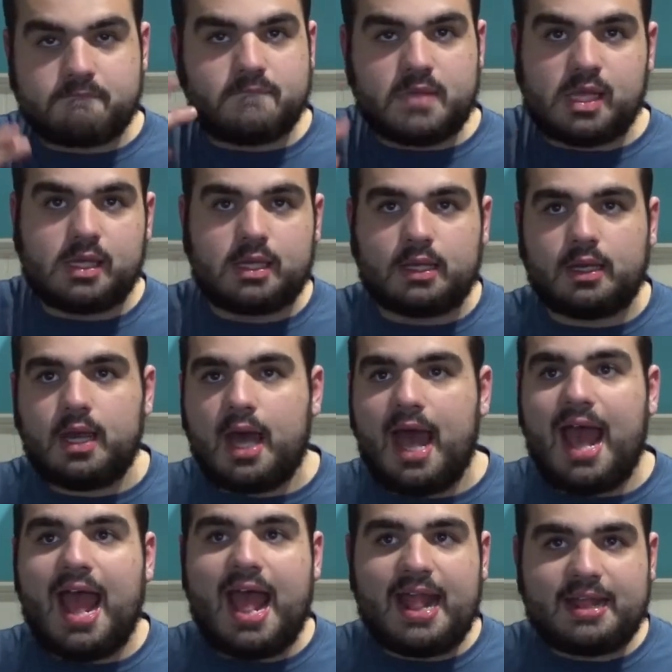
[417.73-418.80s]
meh.
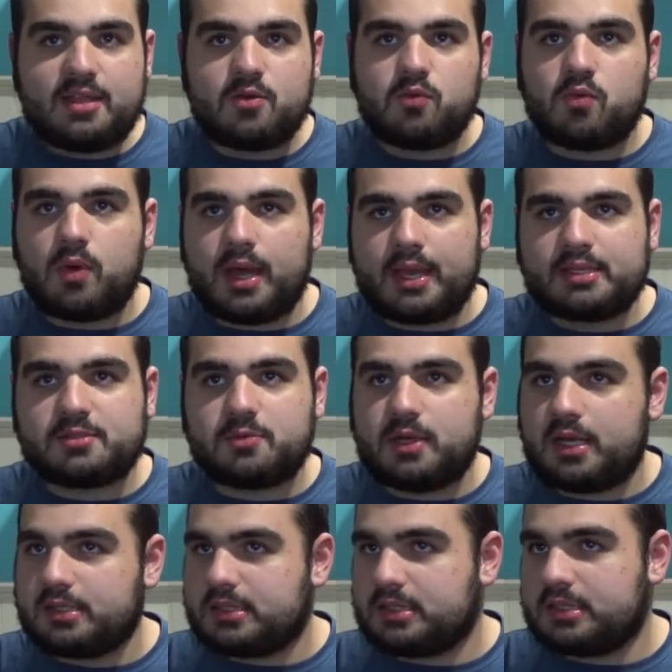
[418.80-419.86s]
Anyways,
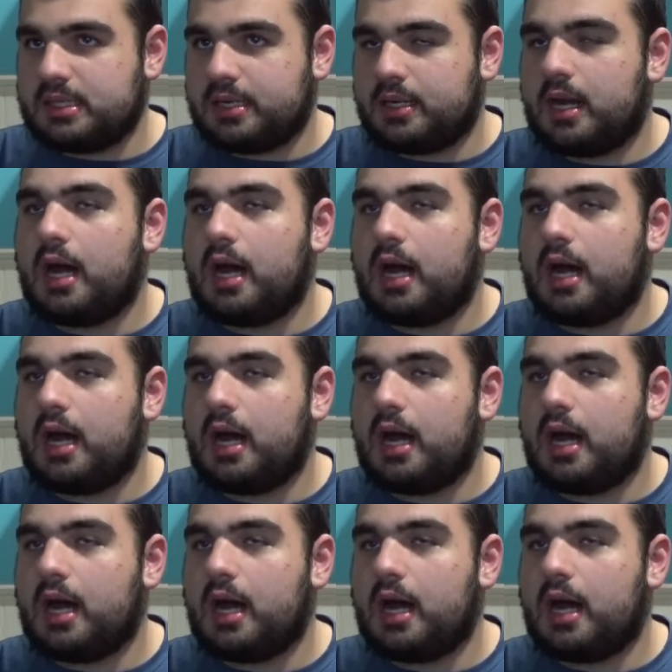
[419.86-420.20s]
what else is there?